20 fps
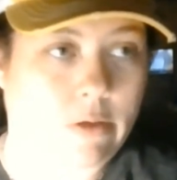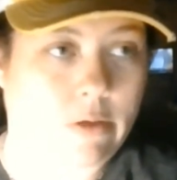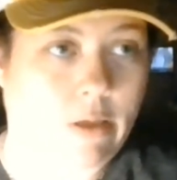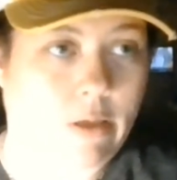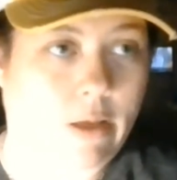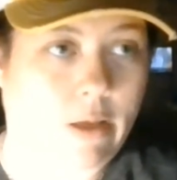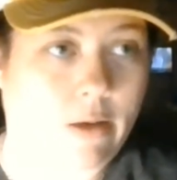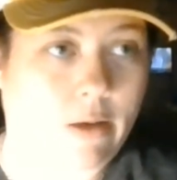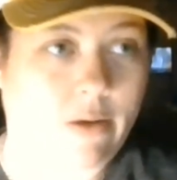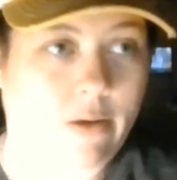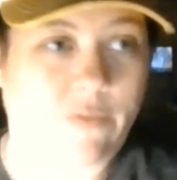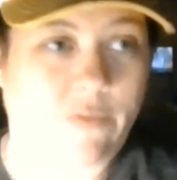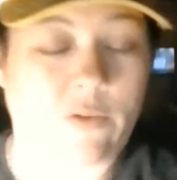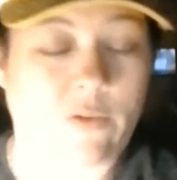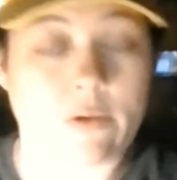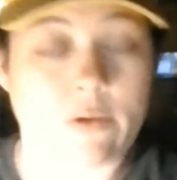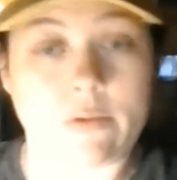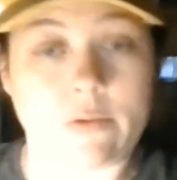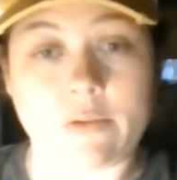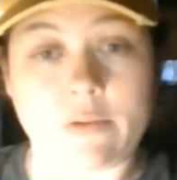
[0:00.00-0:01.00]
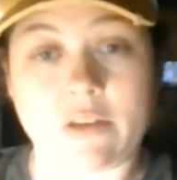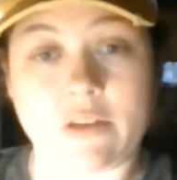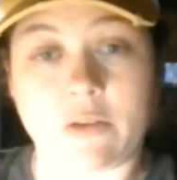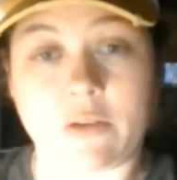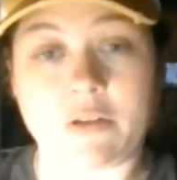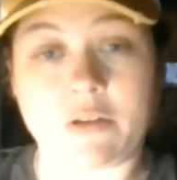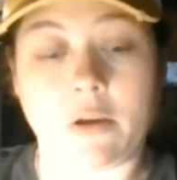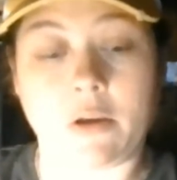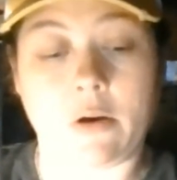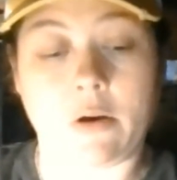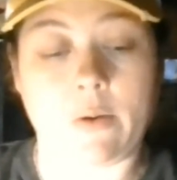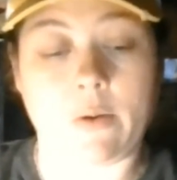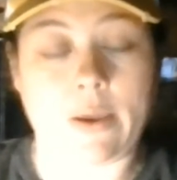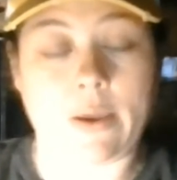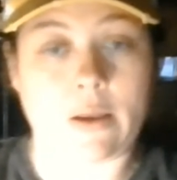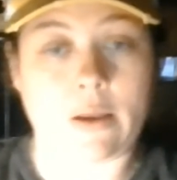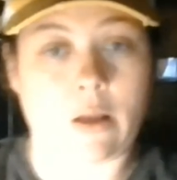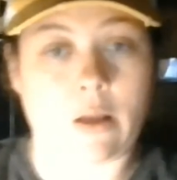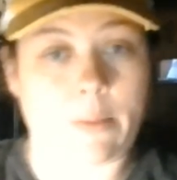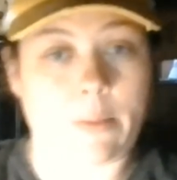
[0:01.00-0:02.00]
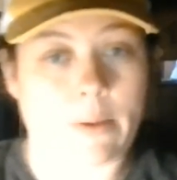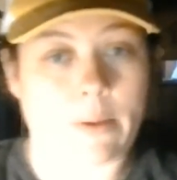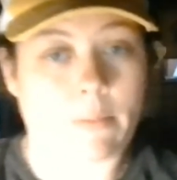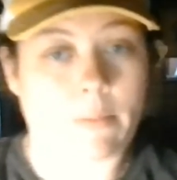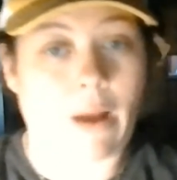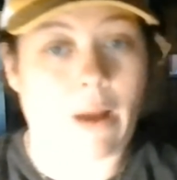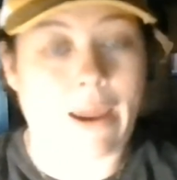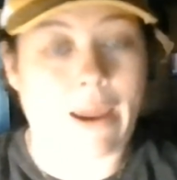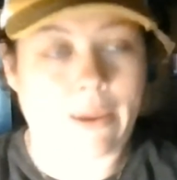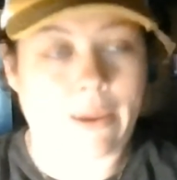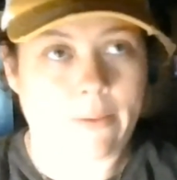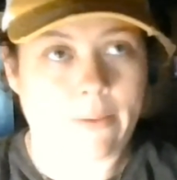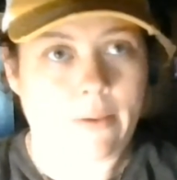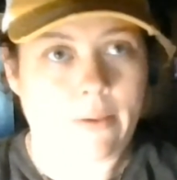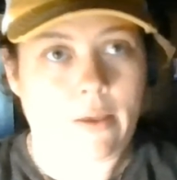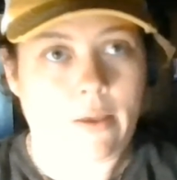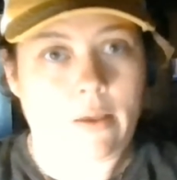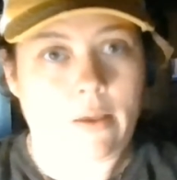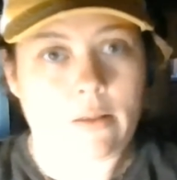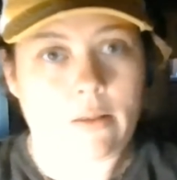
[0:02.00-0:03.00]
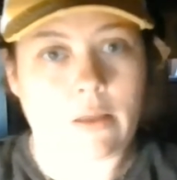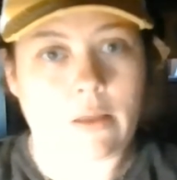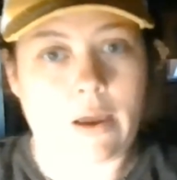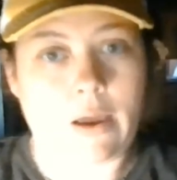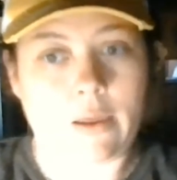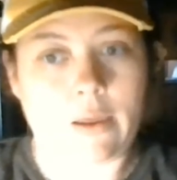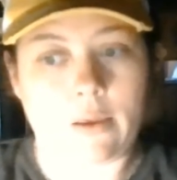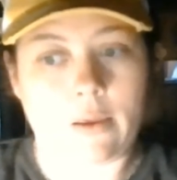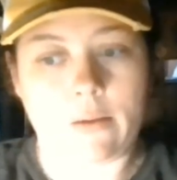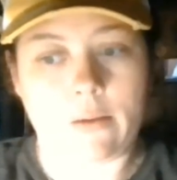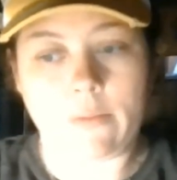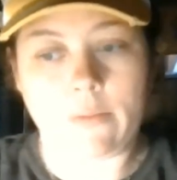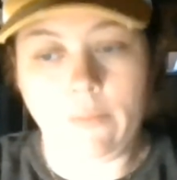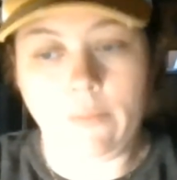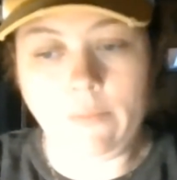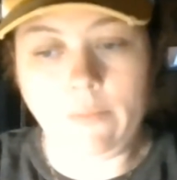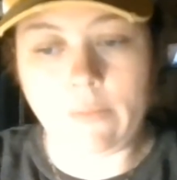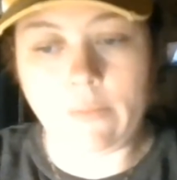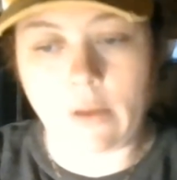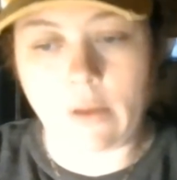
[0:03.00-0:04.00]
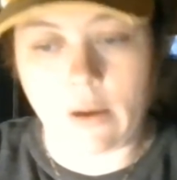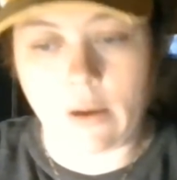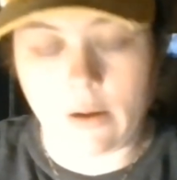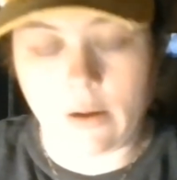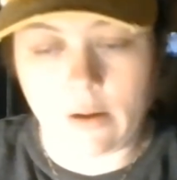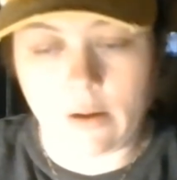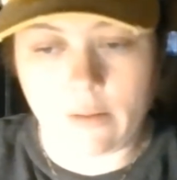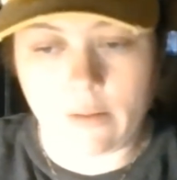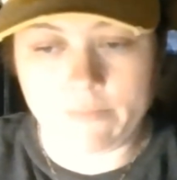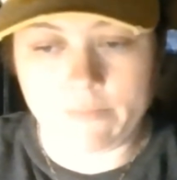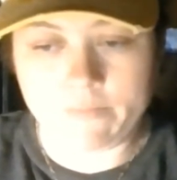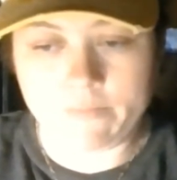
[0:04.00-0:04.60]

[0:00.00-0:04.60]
in a different socioeconomic bracket. Like, I